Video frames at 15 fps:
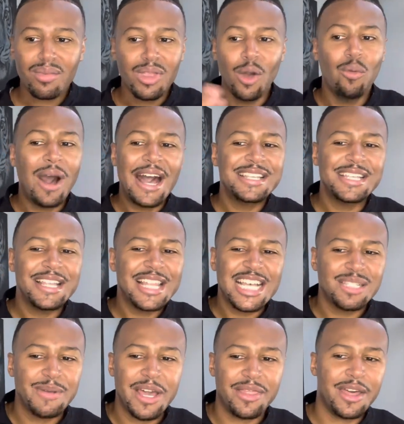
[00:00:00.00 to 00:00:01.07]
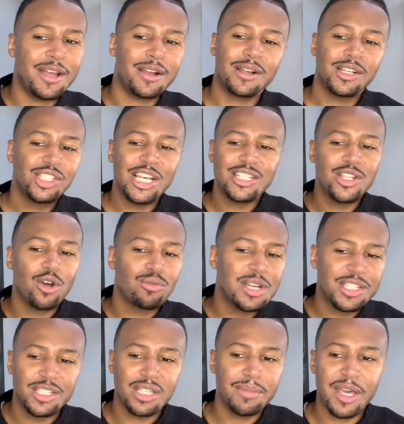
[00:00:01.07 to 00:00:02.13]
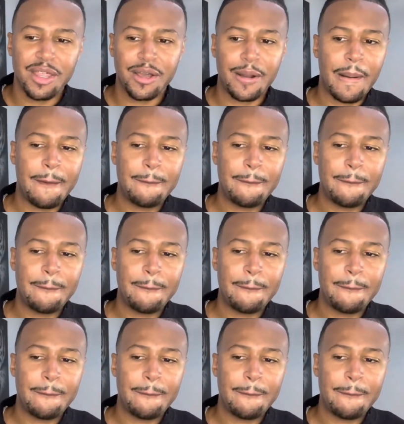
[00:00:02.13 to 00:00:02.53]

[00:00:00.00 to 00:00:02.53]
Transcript: Why is that lesbian there? She has no reason to be there.